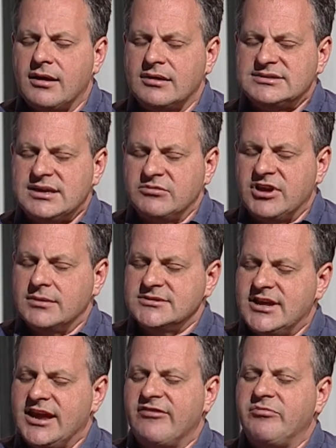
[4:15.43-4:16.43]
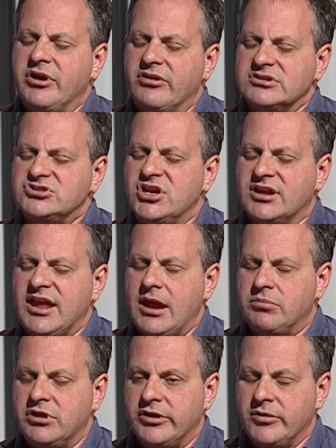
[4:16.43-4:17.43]
Sometimes I have parents check
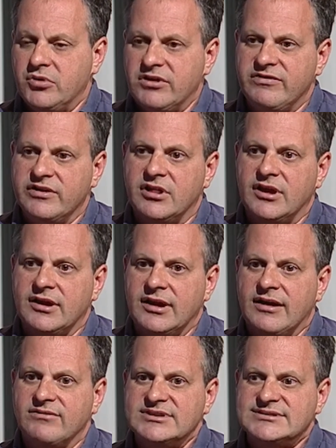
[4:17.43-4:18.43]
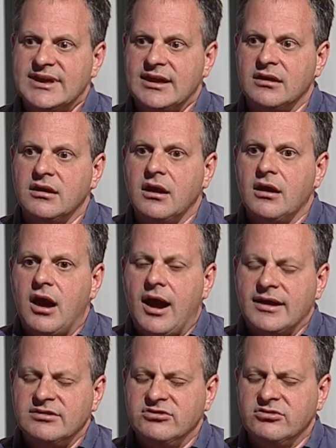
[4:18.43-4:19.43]
capillary refill. I have to say
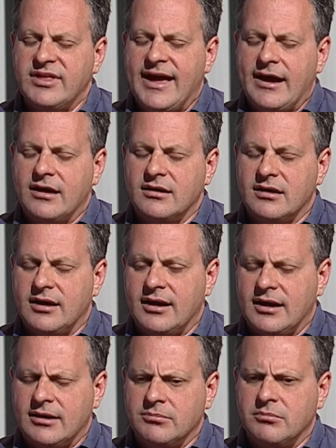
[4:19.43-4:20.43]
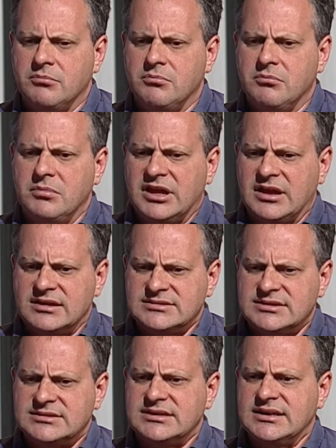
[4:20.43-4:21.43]
I do that
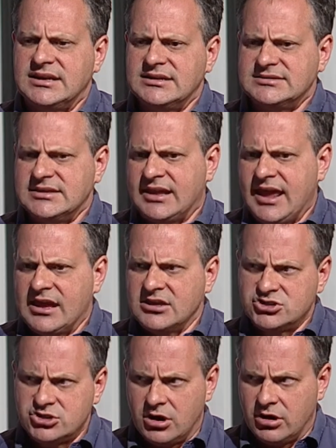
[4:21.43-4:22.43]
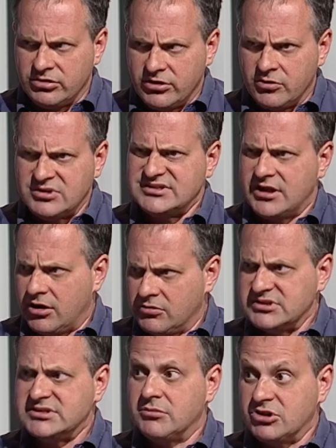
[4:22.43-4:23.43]
because it's an easy gauge, although it's not
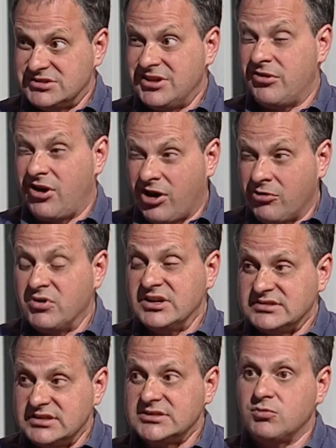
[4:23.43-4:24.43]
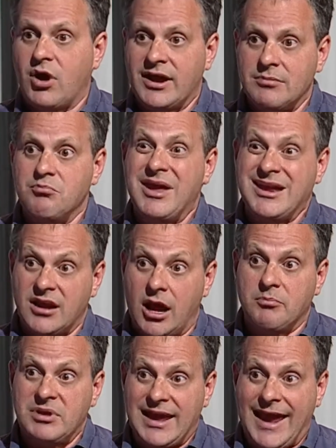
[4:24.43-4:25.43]
always the most. There are reasons why it may
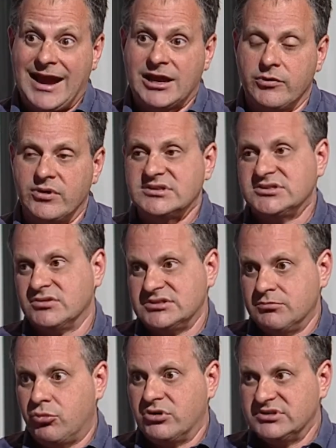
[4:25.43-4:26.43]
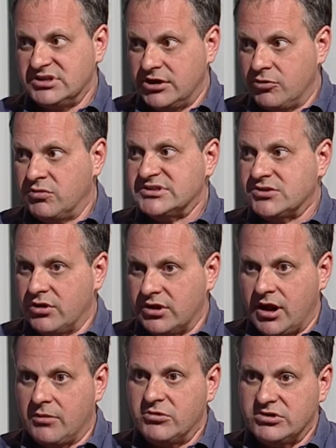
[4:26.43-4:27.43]
not be accurate, so it's important to know what's going
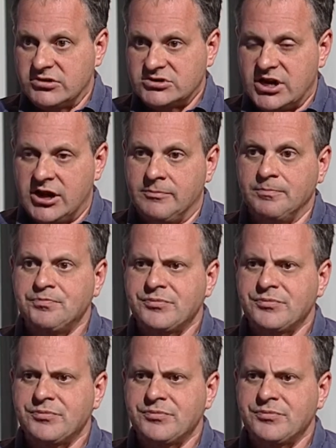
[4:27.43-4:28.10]
on with your child.